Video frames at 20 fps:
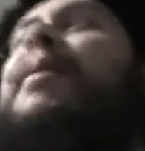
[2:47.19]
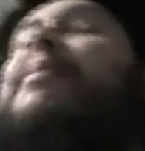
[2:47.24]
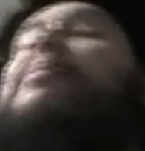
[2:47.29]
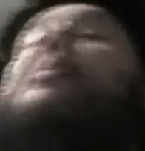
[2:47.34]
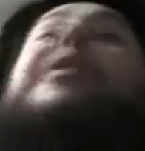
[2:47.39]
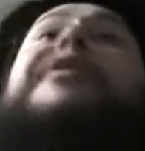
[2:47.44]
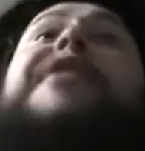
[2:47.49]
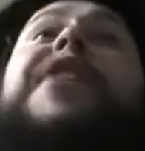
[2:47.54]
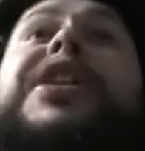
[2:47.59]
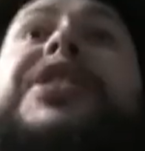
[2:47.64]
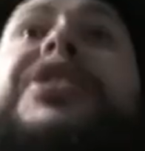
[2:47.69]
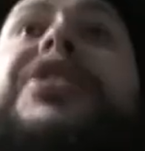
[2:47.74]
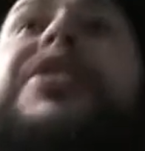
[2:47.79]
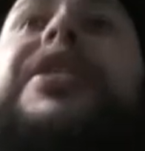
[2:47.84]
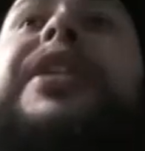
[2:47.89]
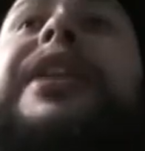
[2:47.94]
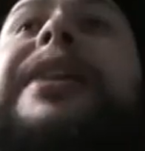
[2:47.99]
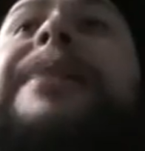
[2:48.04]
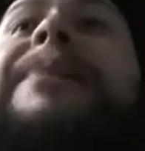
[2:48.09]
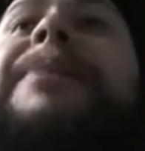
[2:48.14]

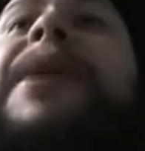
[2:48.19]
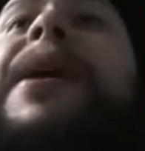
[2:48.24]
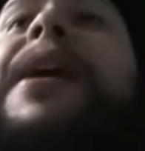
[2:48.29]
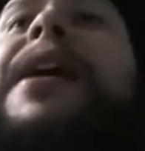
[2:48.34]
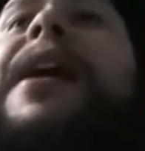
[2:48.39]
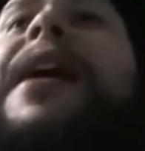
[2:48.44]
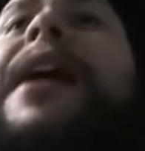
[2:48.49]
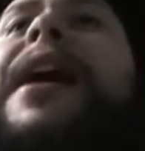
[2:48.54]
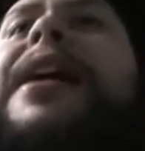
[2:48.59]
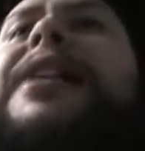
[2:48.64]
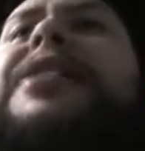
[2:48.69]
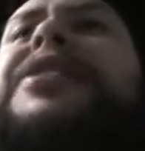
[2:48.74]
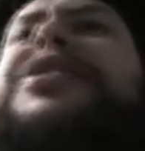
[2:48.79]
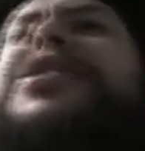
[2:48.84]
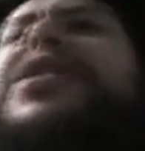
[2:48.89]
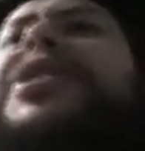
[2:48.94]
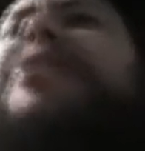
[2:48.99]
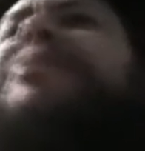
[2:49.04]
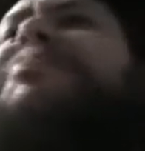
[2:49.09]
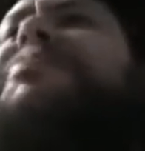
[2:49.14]
professionally, as
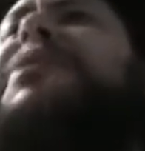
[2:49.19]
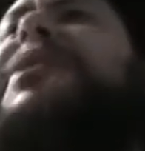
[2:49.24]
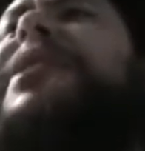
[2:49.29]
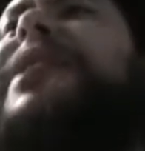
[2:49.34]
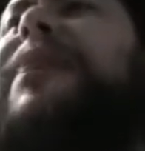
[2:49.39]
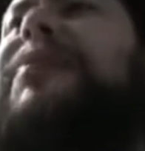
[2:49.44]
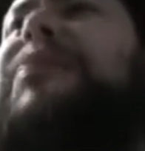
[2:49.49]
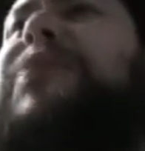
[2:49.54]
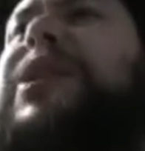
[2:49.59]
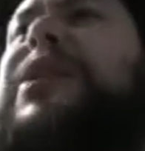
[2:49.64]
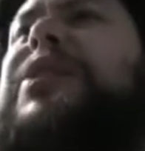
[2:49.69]
just something to